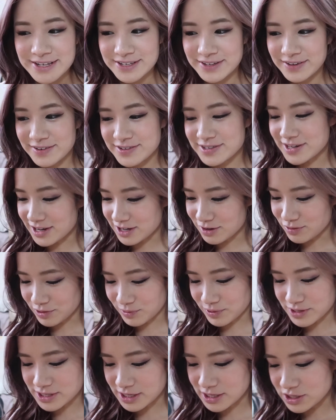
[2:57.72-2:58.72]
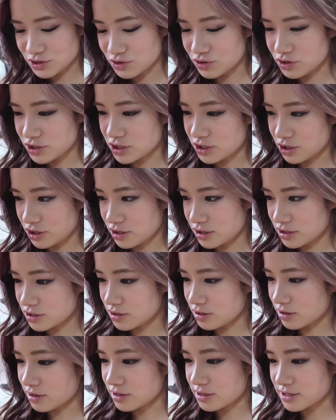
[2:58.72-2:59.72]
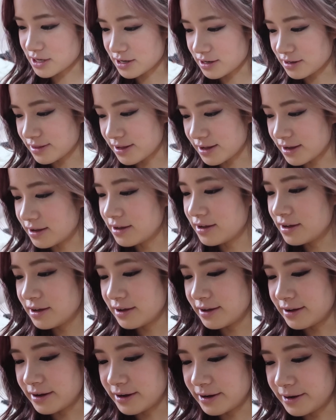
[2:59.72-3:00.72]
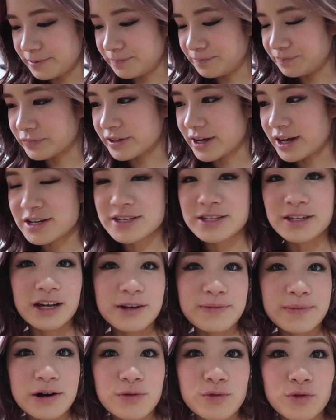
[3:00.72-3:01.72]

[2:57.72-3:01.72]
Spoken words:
So Sunny really wants to eat sushi, so I'm gonna take her there. I just cleaned my